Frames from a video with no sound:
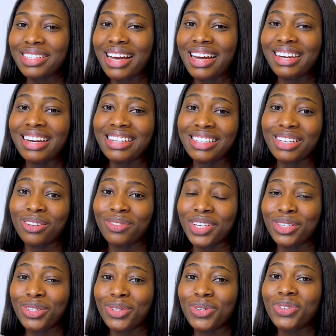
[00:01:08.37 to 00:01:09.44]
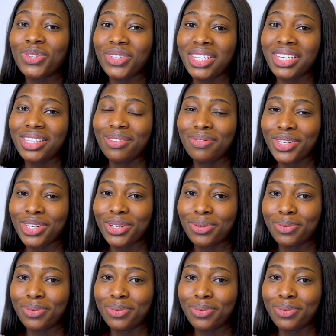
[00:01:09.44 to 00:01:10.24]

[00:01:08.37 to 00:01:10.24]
and let's delve into today's video.